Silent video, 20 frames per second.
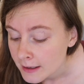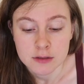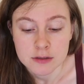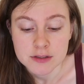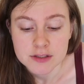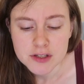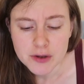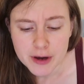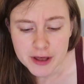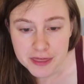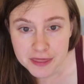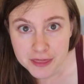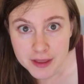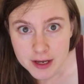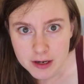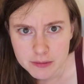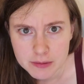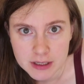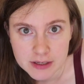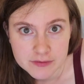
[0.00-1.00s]
So I
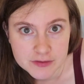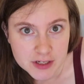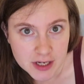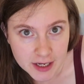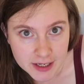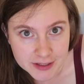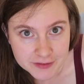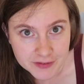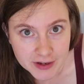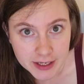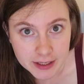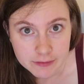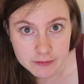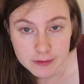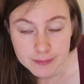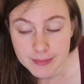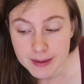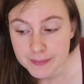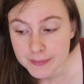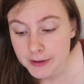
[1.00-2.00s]
think what I've done, if I can
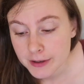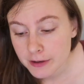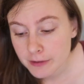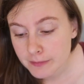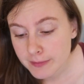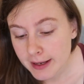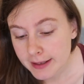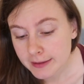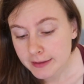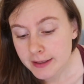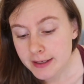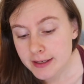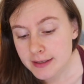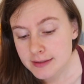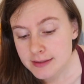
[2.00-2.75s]
remember correctly,